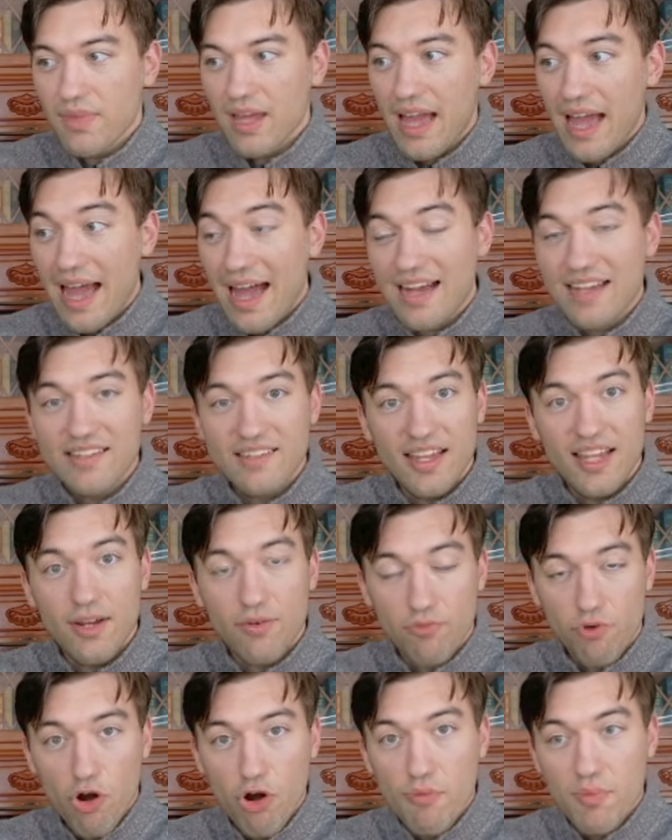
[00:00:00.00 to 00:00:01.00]
as a
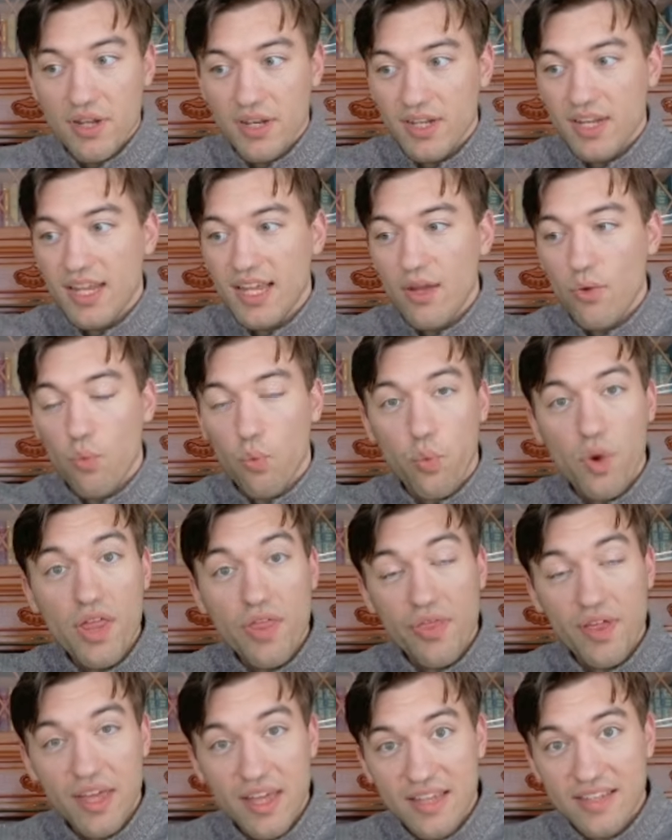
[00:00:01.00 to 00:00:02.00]
Roman with
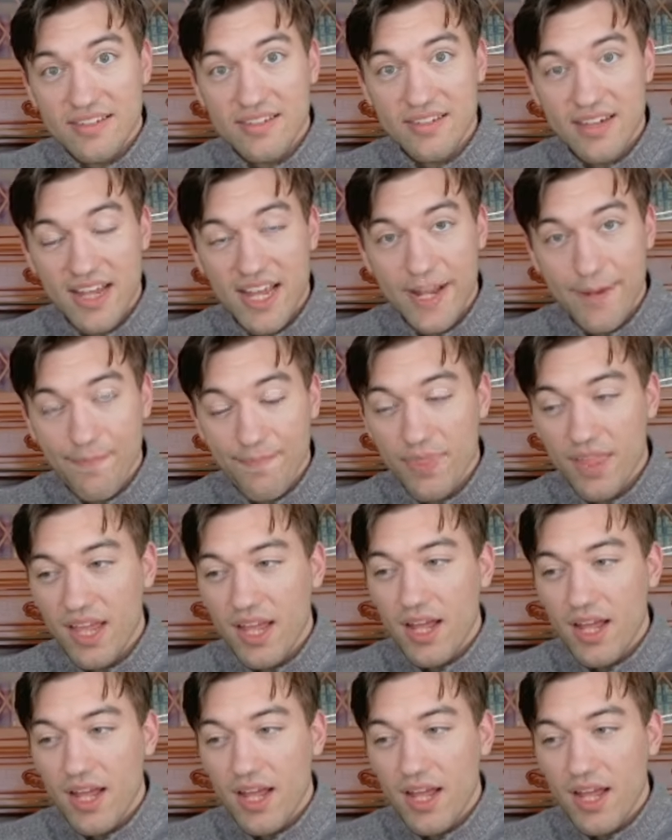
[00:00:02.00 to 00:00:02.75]
his name.